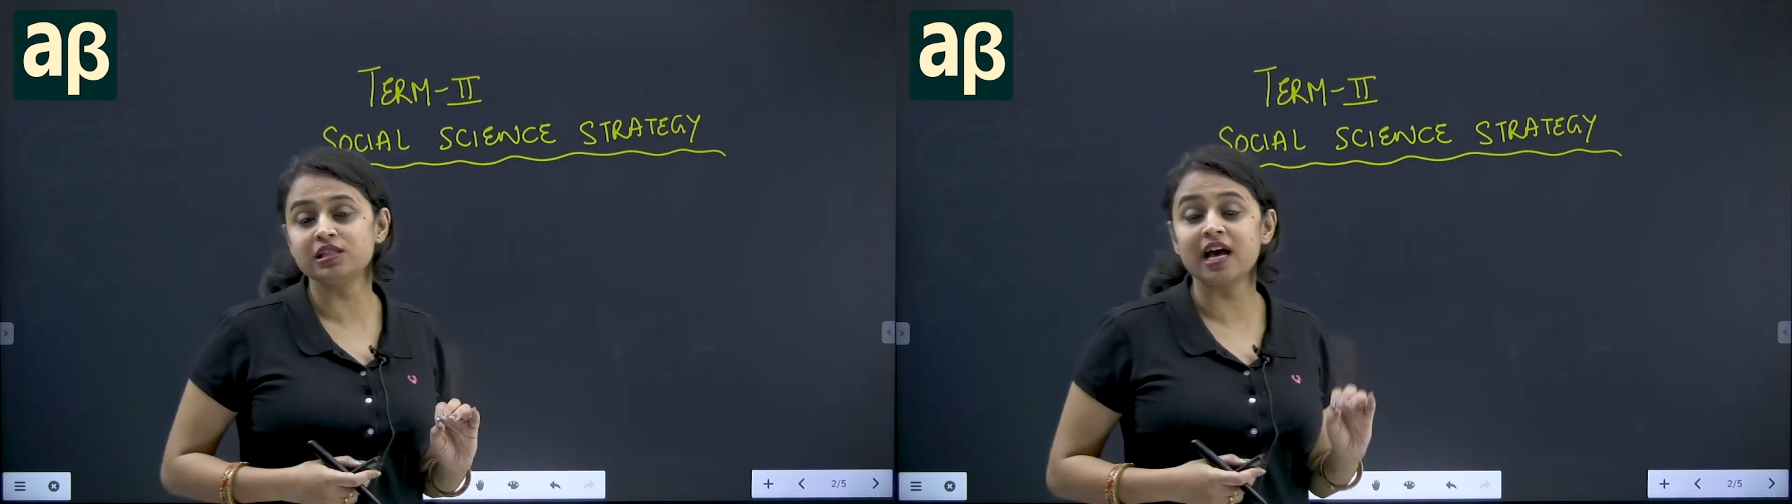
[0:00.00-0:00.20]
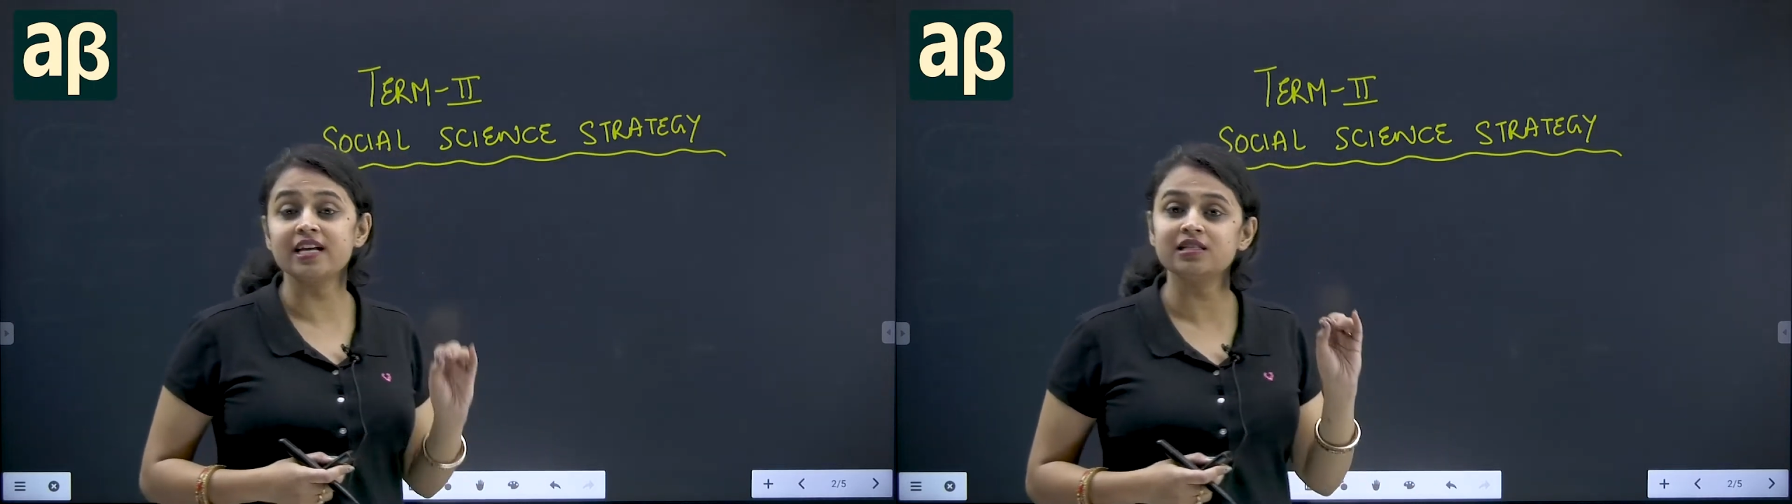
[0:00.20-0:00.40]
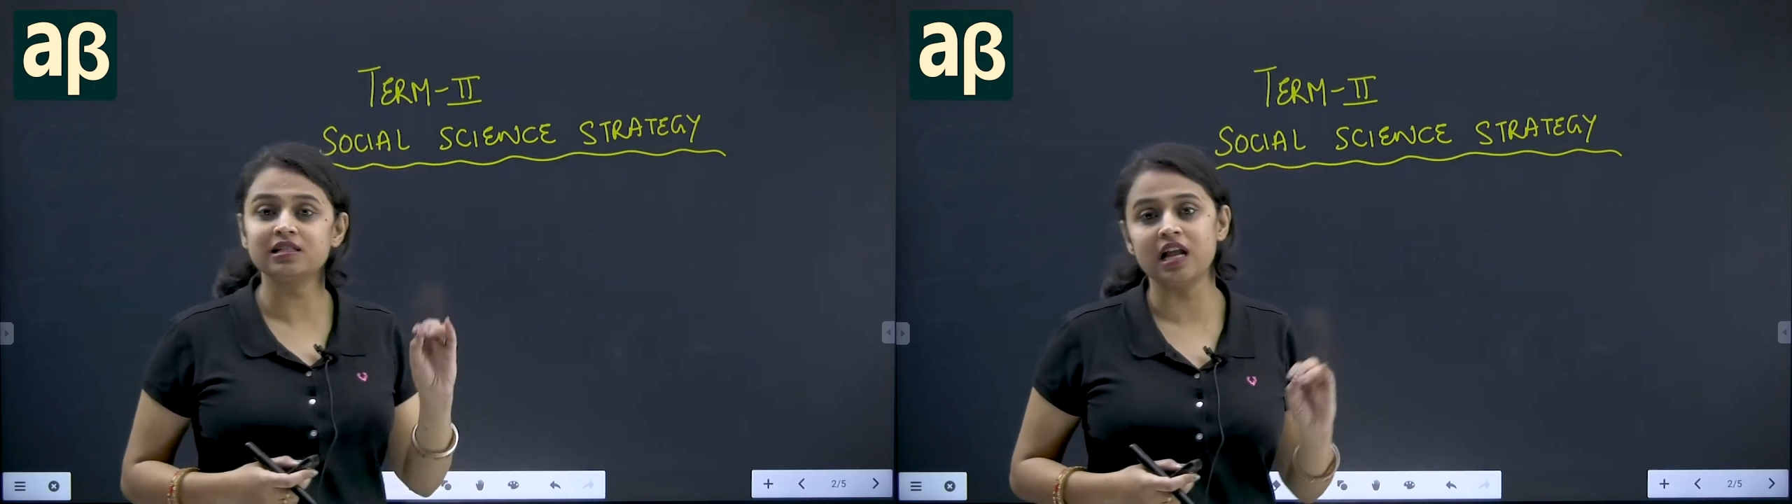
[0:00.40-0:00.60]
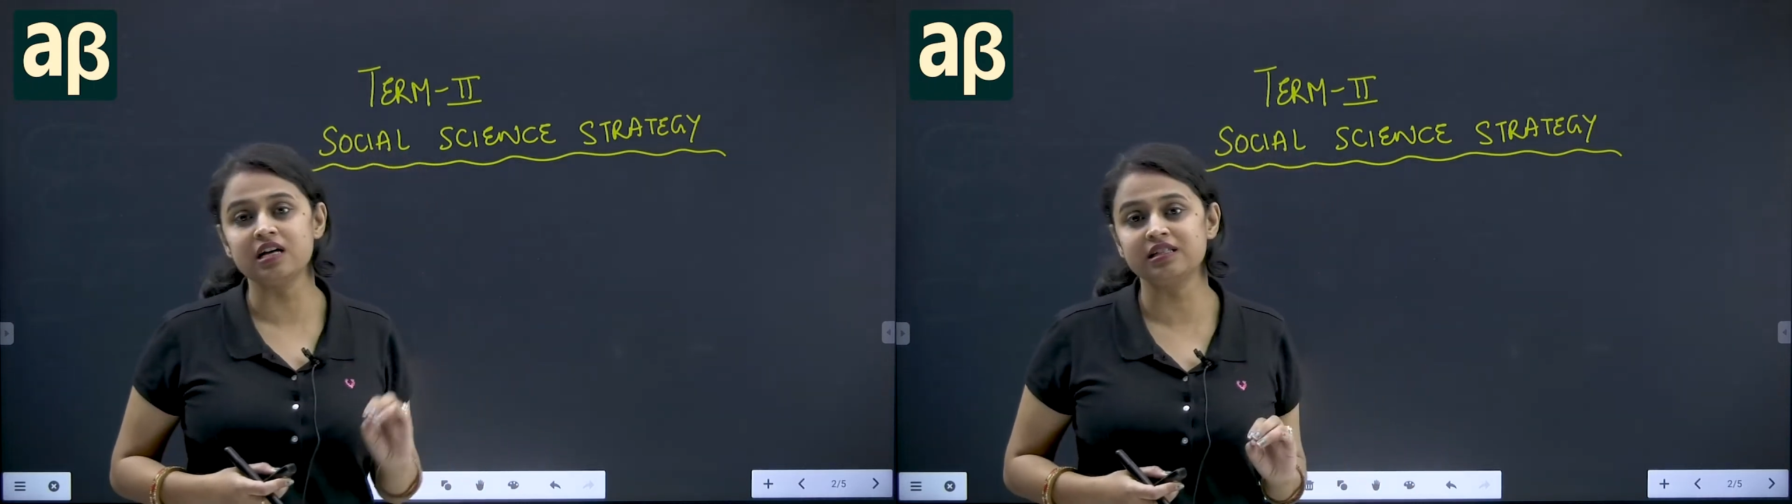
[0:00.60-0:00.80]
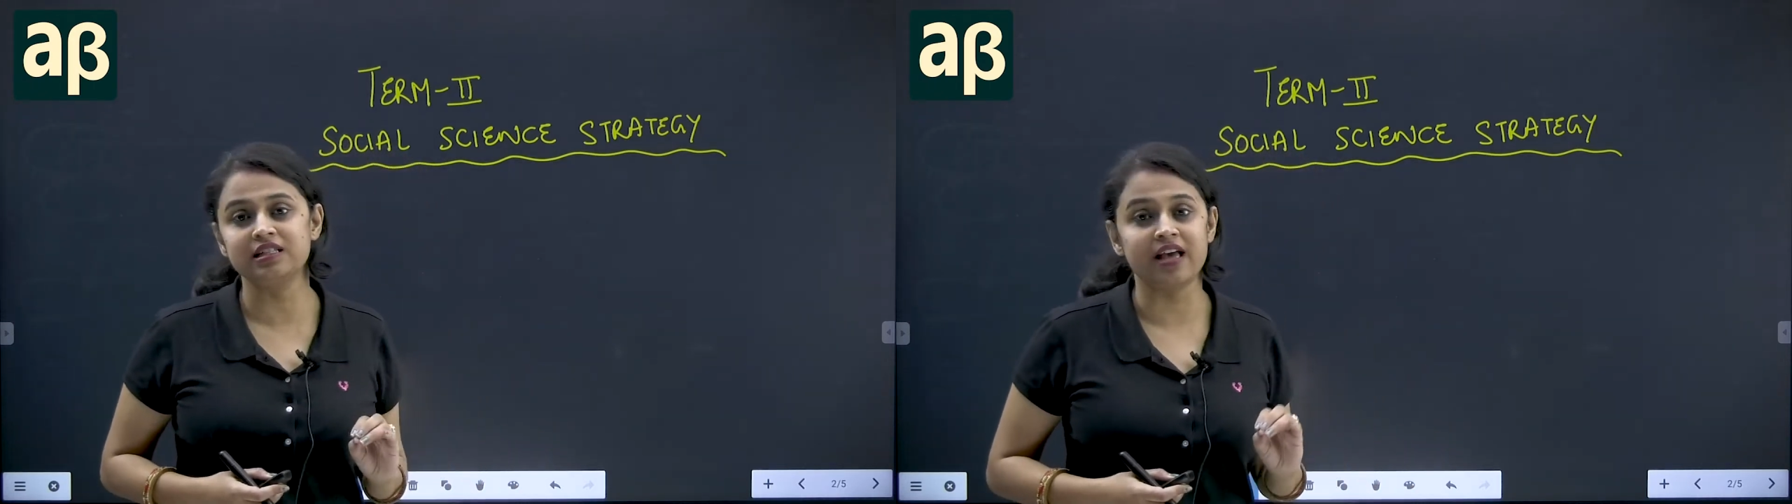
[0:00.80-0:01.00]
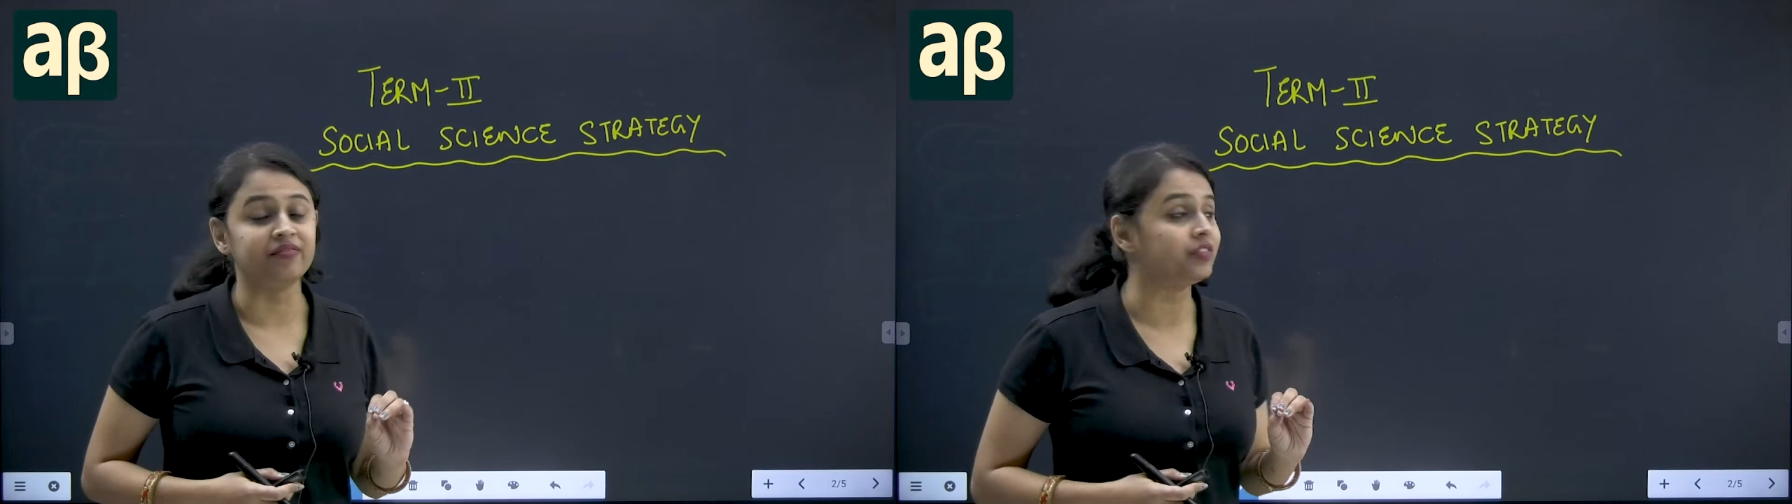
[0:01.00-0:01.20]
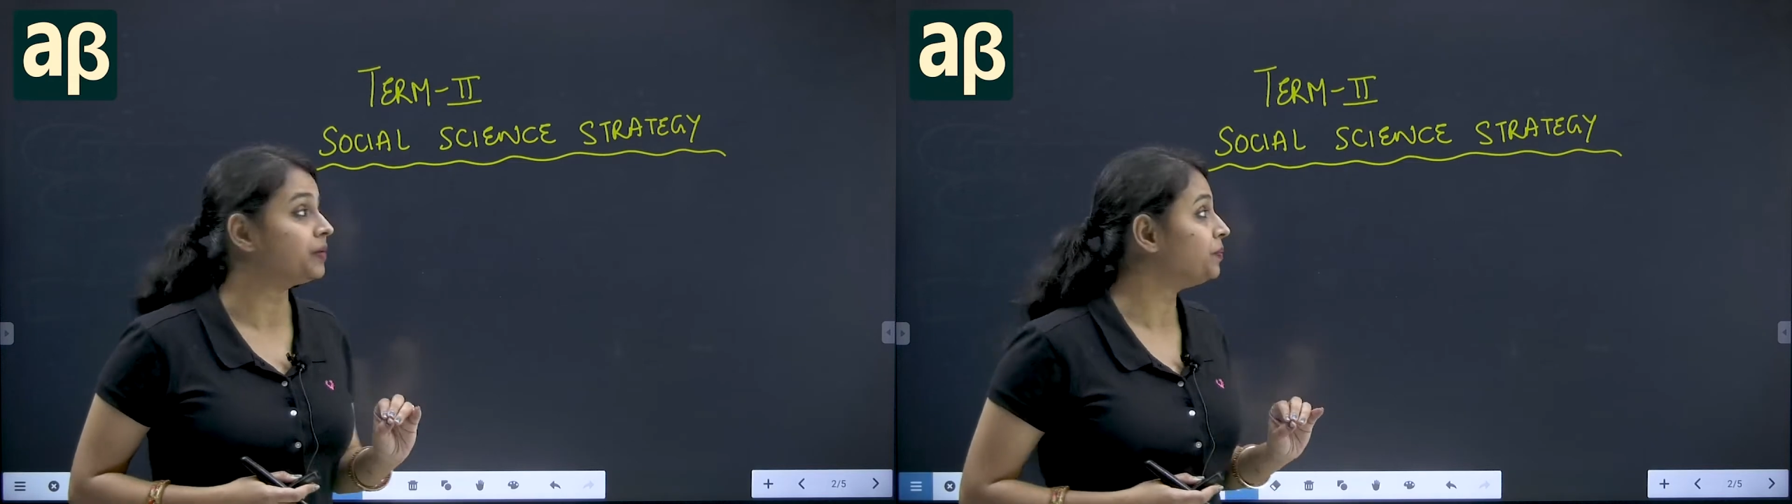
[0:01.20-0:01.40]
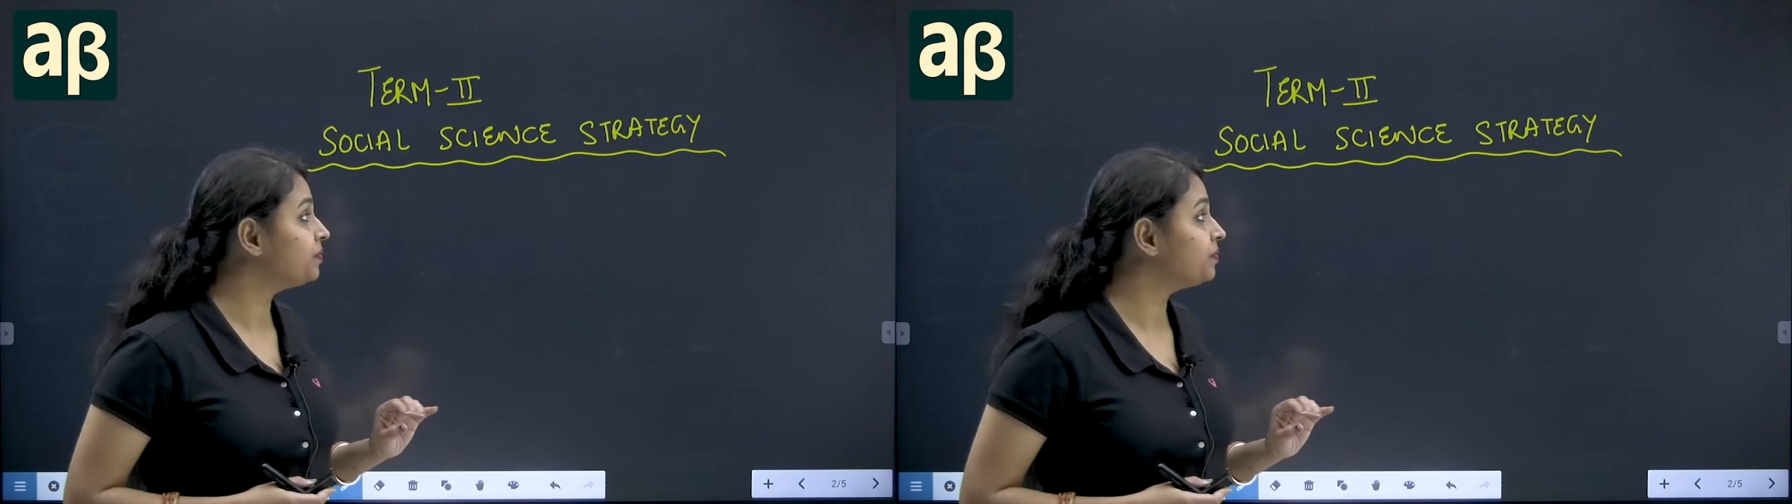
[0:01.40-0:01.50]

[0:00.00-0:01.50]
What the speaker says: science class 10th.